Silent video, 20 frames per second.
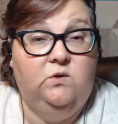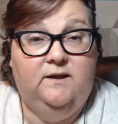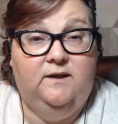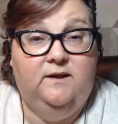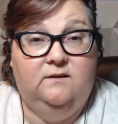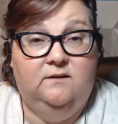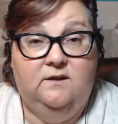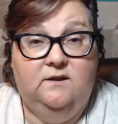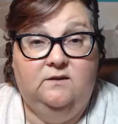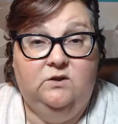
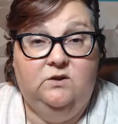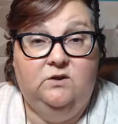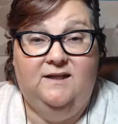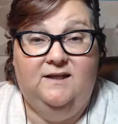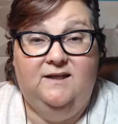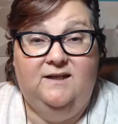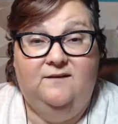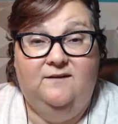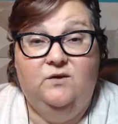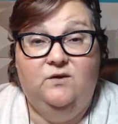little look
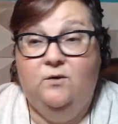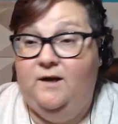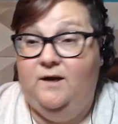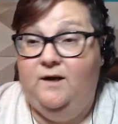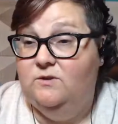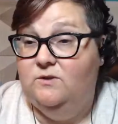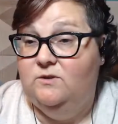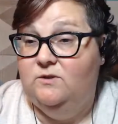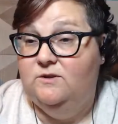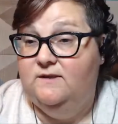at if your
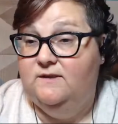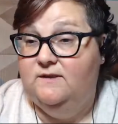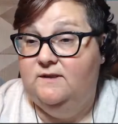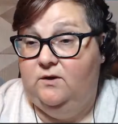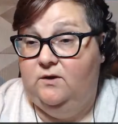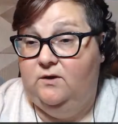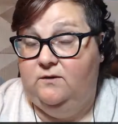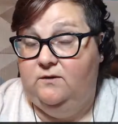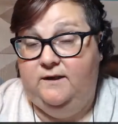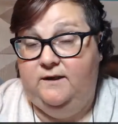neighbor's a
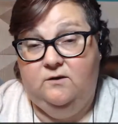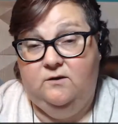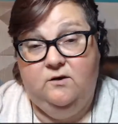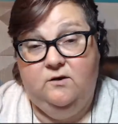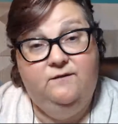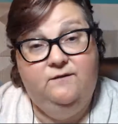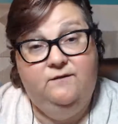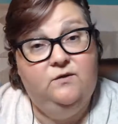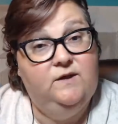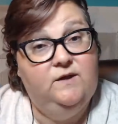serial killer.
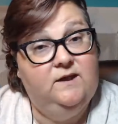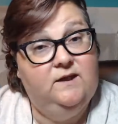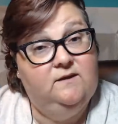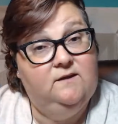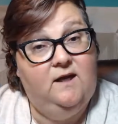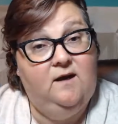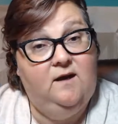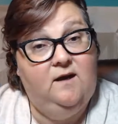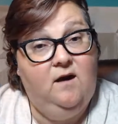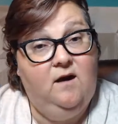If you think
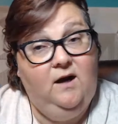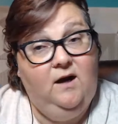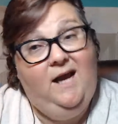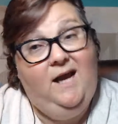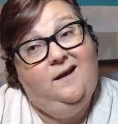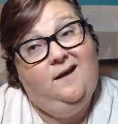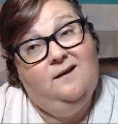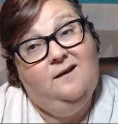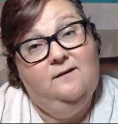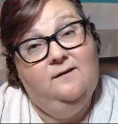they are,
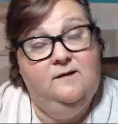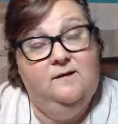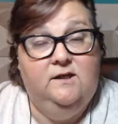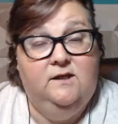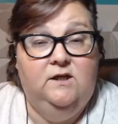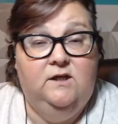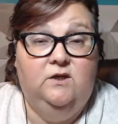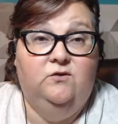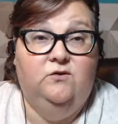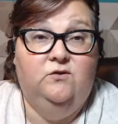hey,
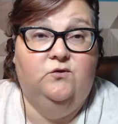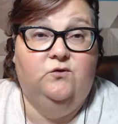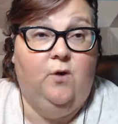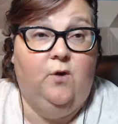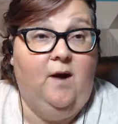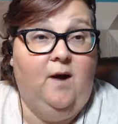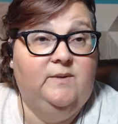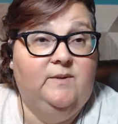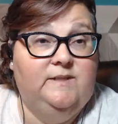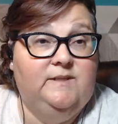
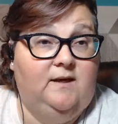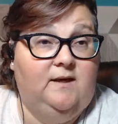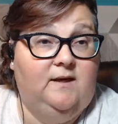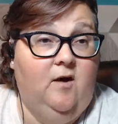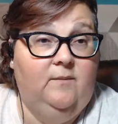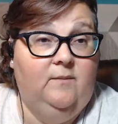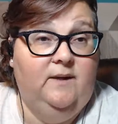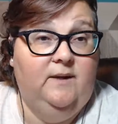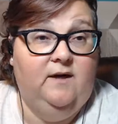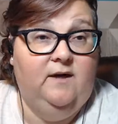drop us a
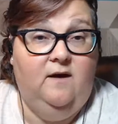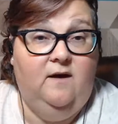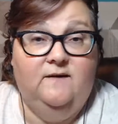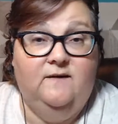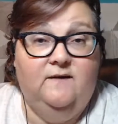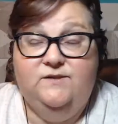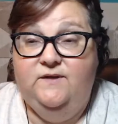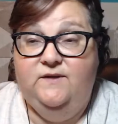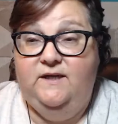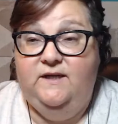comment on
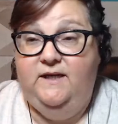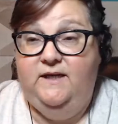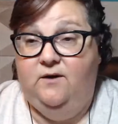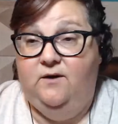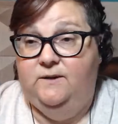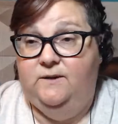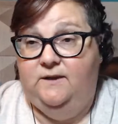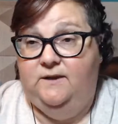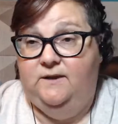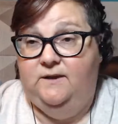this video
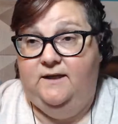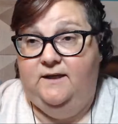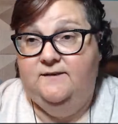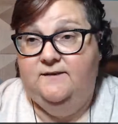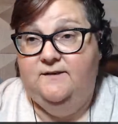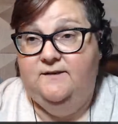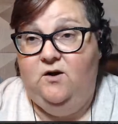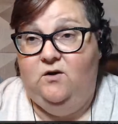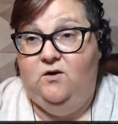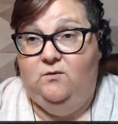and let us
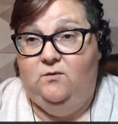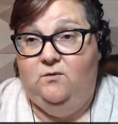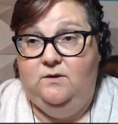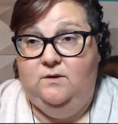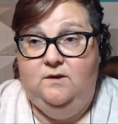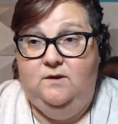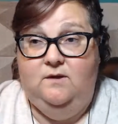know.